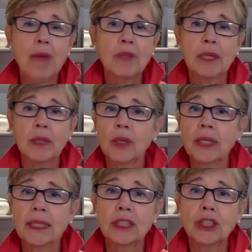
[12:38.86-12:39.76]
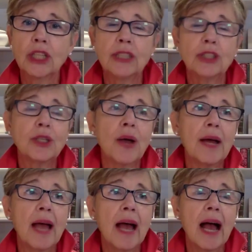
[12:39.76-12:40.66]
i'm really working to change you know
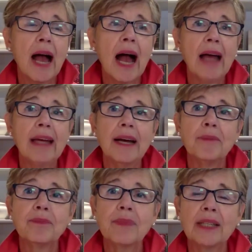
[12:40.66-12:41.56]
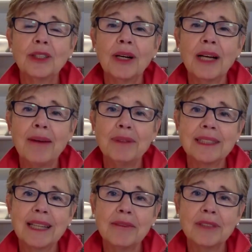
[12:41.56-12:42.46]
i i um i talk i was
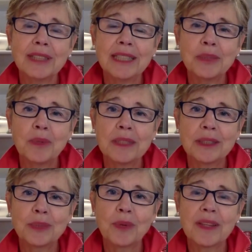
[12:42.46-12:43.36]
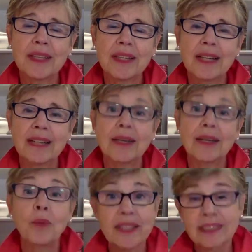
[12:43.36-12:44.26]
in conversation once with a with
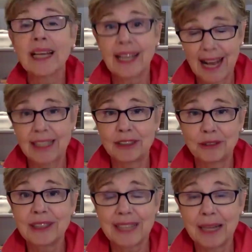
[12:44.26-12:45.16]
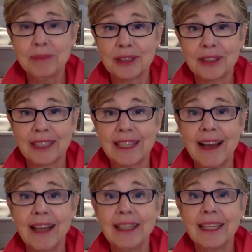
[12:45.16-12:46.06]
a psychiatrist i'm certainly
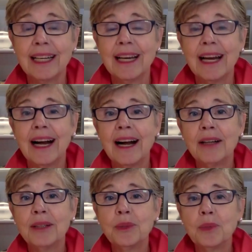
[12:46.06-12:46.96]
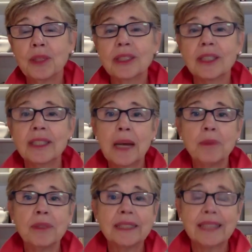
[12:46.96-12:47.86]
not uh, who worked on the
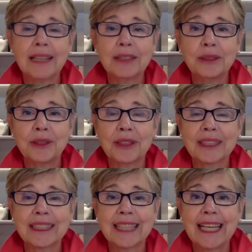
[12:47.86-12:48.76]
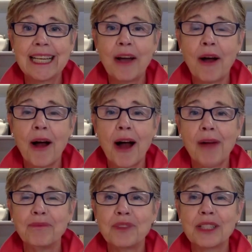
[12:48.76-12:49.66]
upper east side in new york city uh,
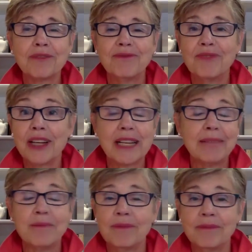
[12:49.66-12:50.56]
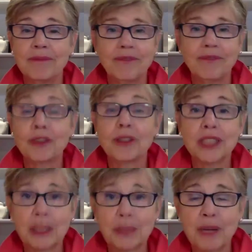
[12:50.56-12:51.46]
um, she very
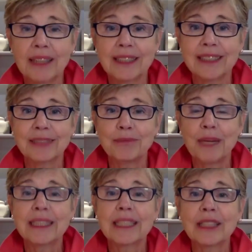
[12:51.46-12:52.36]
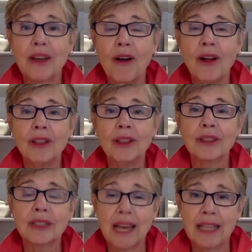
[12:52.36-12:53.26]
flourishing practice practically all her
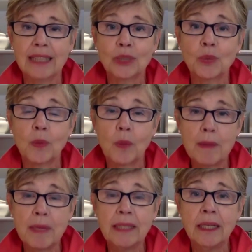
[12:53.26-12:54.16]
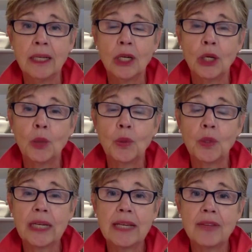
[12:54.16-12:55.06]
clients were women who
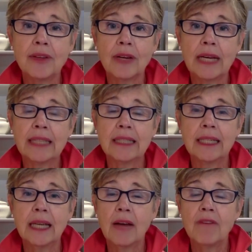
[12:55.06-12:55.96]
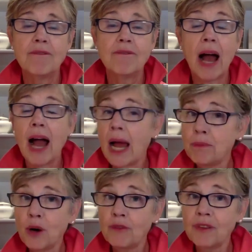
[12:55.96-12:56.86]
were either in high
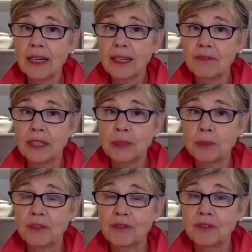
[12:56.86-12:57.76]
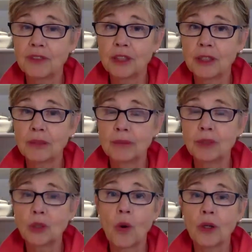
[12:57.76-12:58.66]
profile investment firms
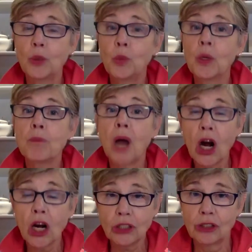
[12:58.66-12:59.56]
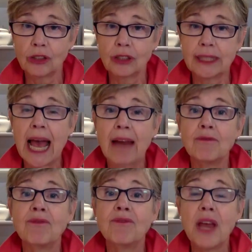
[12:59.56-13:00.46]
or who were partners at
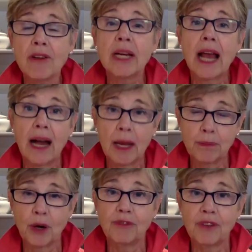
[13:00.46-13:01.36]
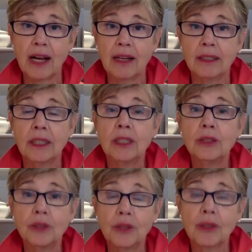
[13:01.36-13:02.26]
very high profile
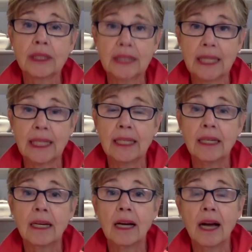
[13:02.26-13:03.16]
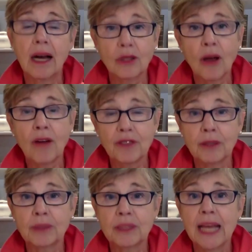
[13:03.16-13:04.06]
New York City uh, law
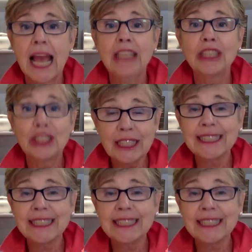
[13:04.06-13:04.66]
firms. And she